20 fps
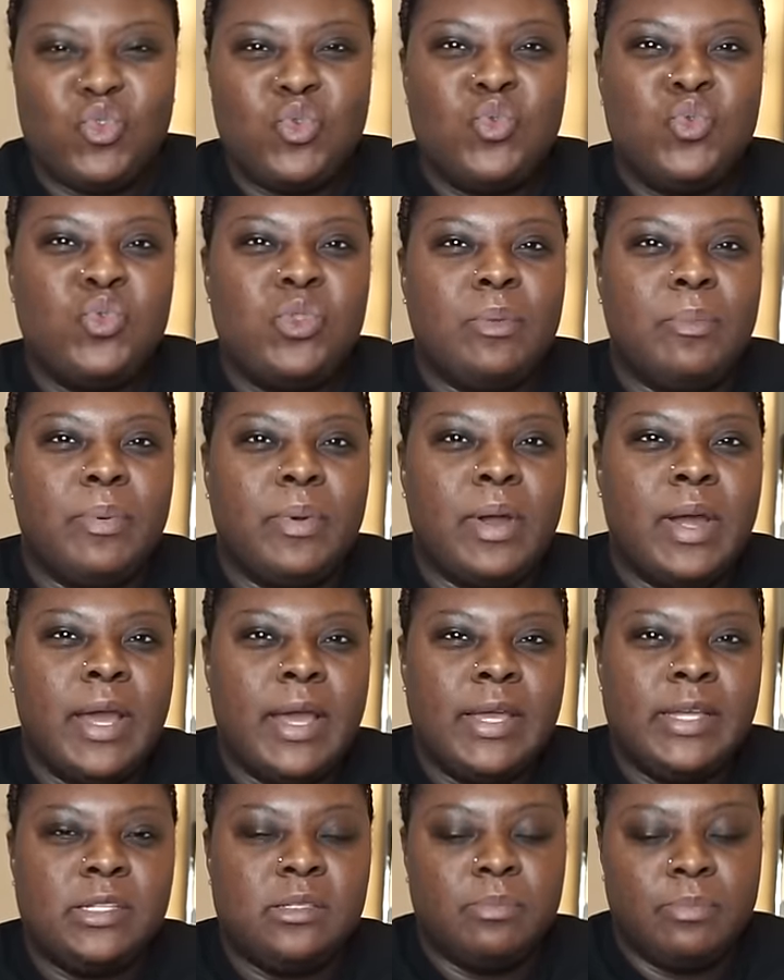ooh, the
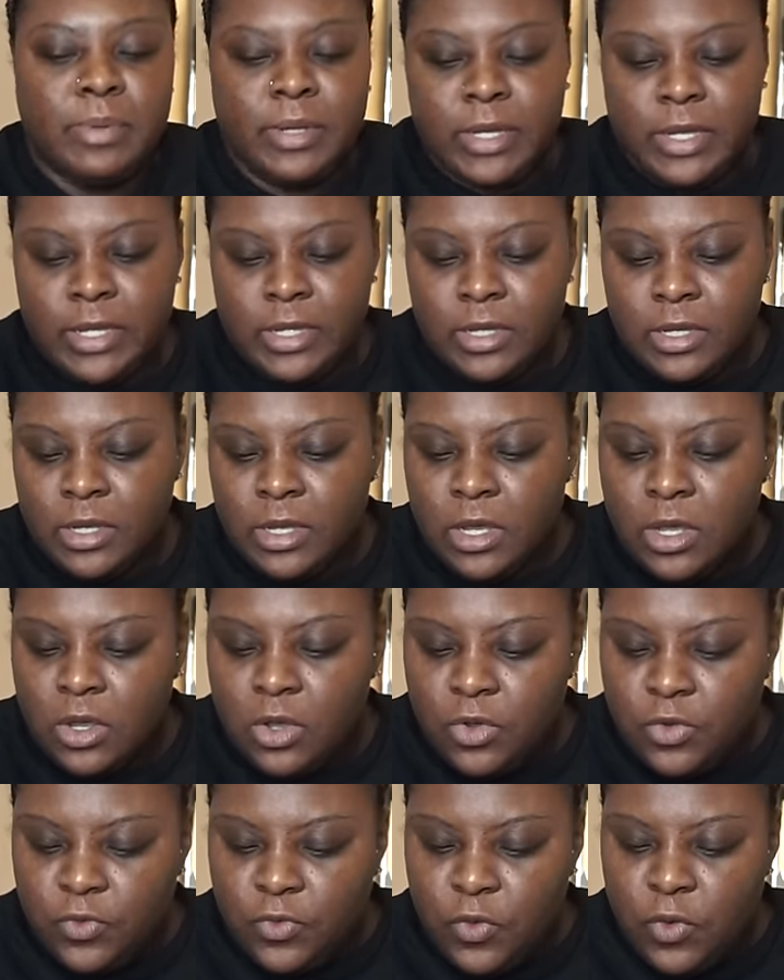price. But
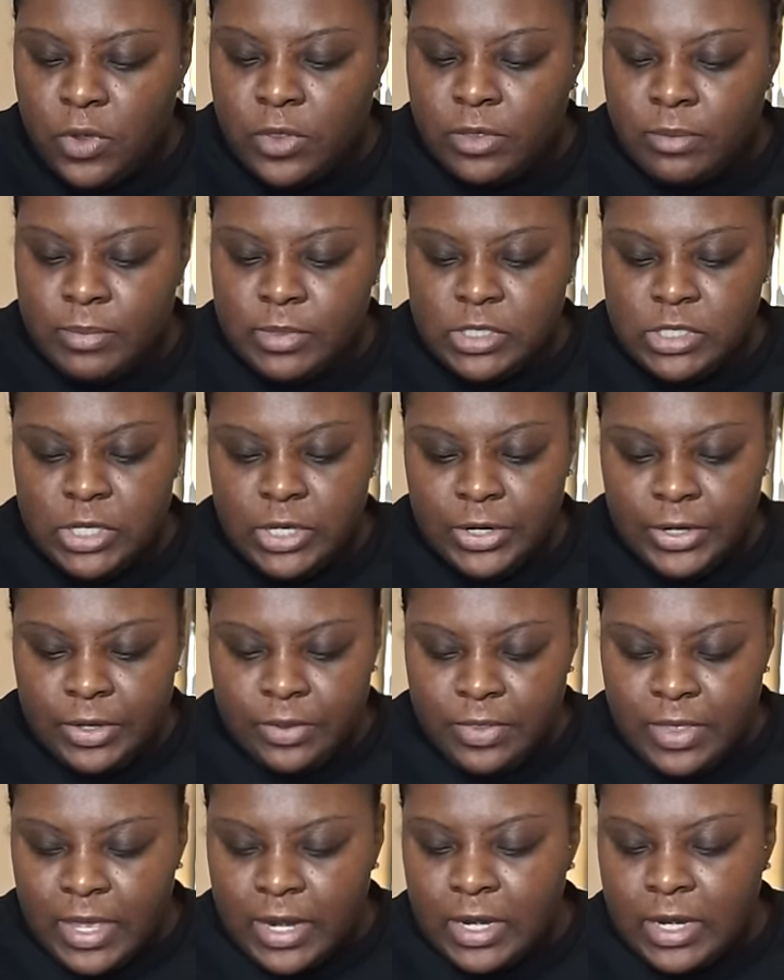for the
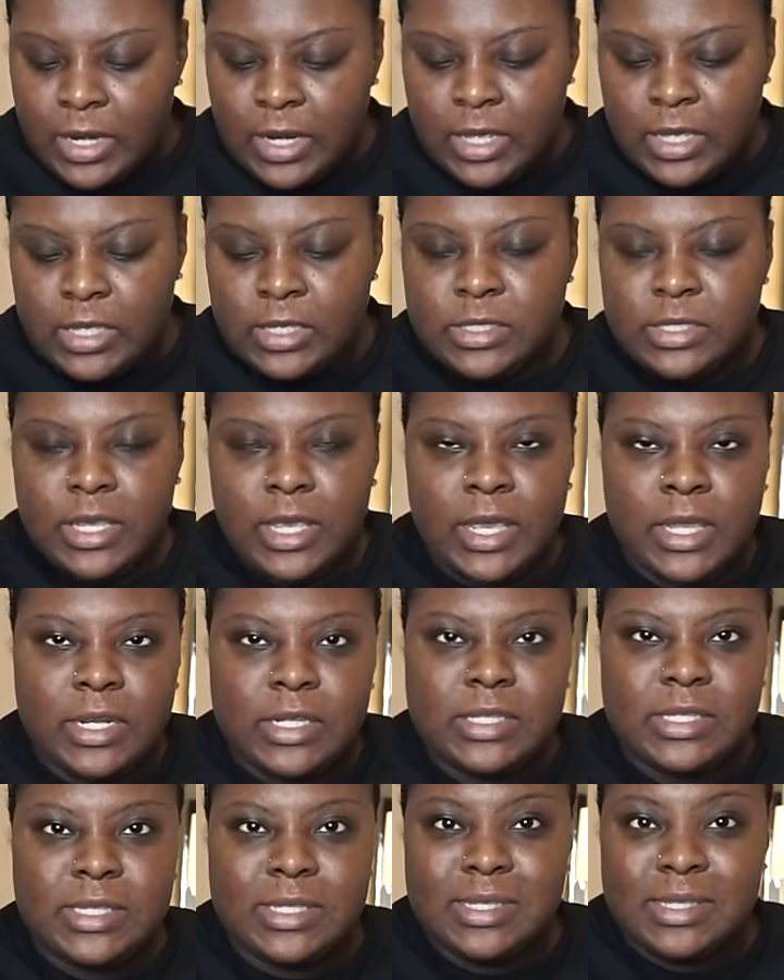material that it is, and
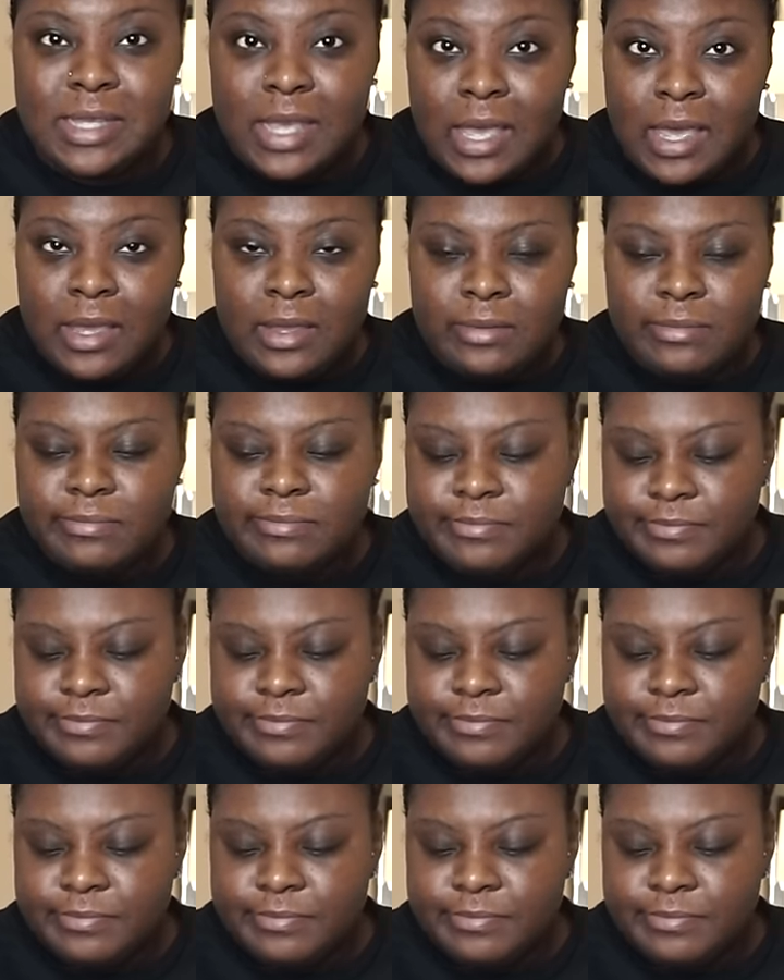it's a set,